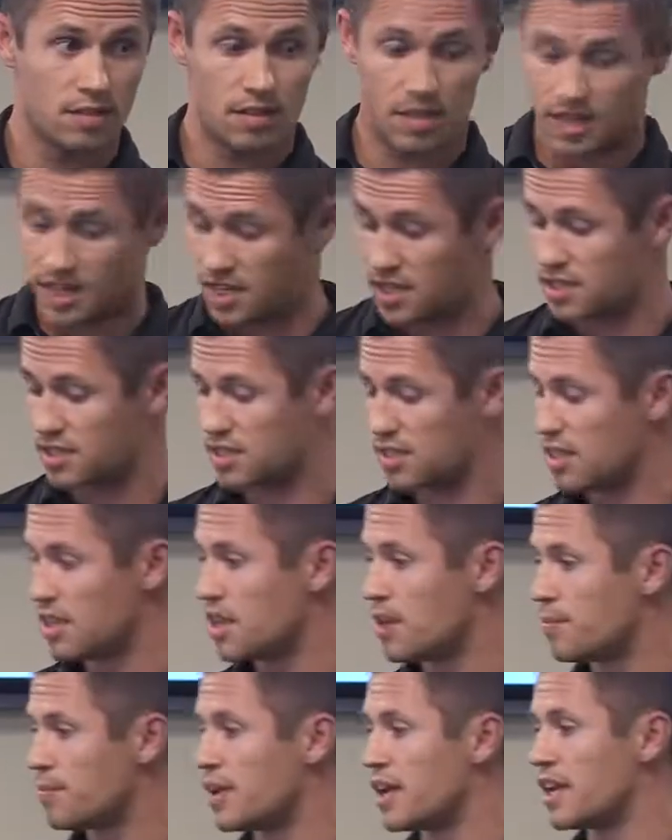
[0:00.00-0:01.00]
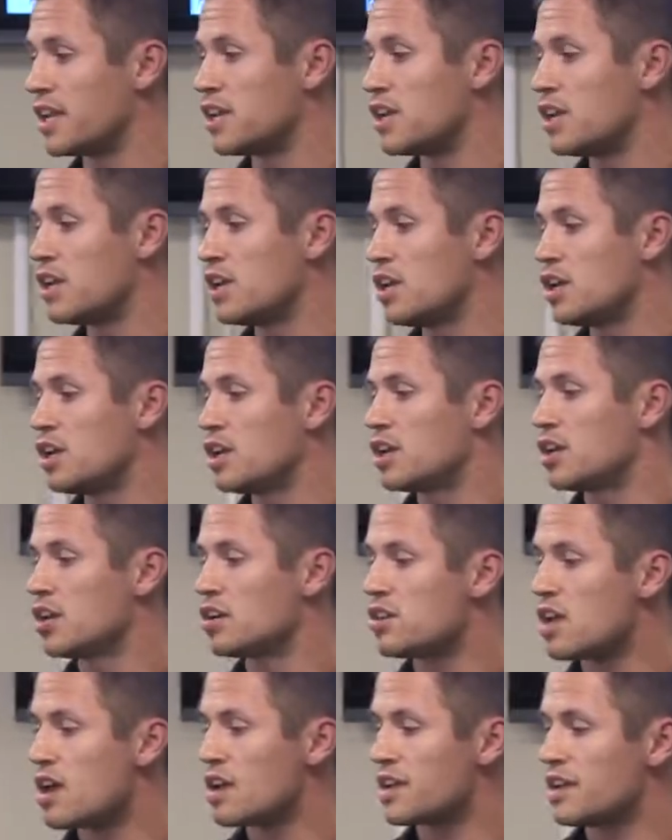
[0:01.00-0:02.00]
It is. But you're
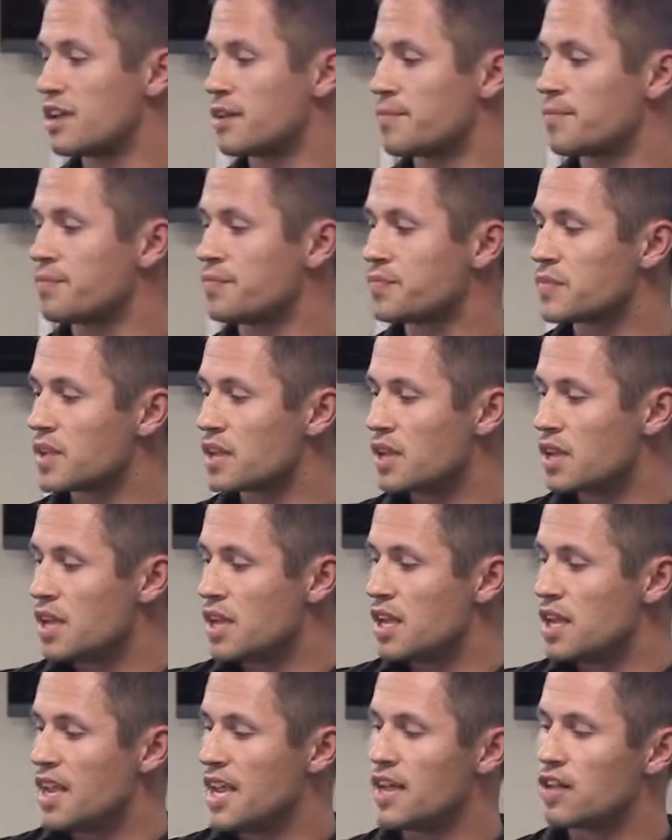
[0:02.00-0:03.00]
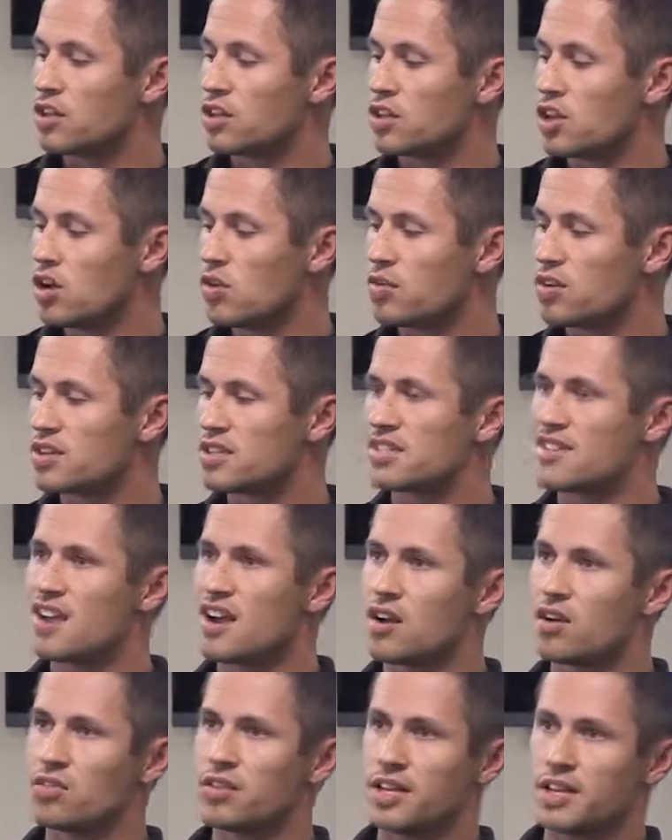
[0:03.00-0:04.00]
talking, it lowers
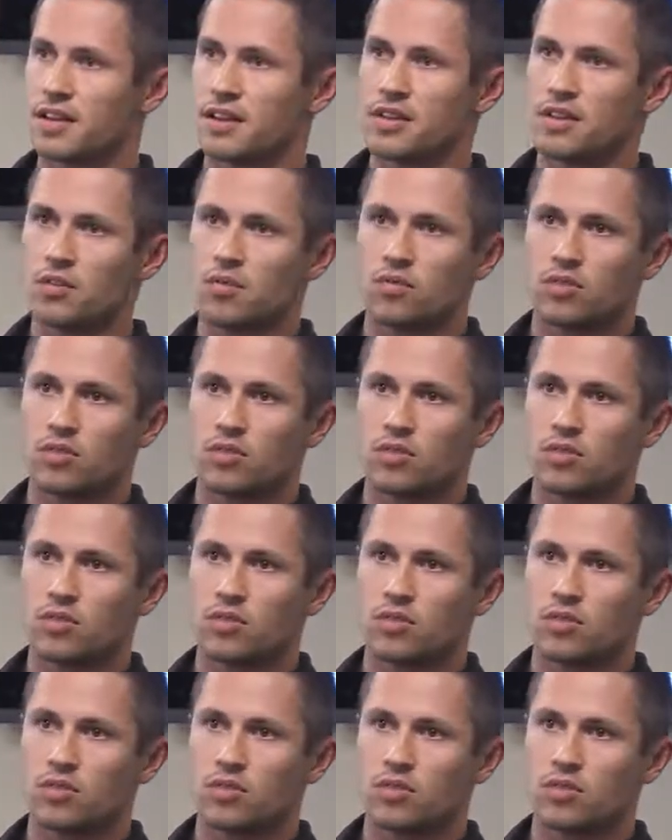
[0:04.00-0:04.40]
not only,